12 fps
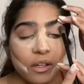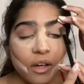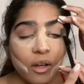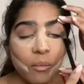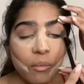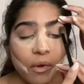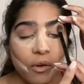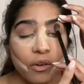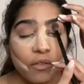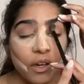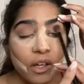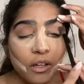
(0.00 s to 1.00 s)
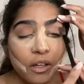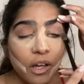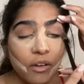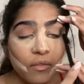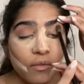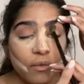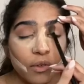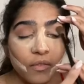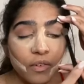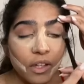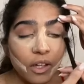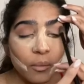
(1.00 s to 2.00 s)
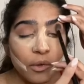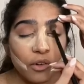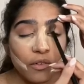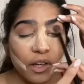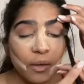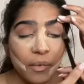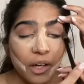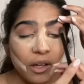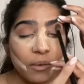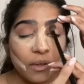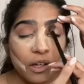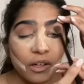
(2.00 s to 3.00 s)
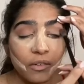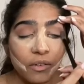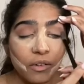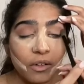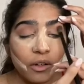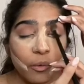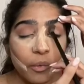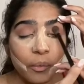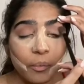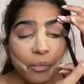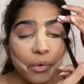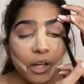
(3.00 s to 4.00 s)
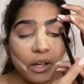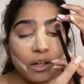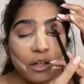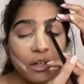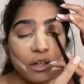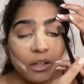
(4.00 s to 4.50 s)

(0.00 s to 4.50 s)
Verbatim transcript: unmotivated i was feeling unmotivated but i am starting to feel a little bit better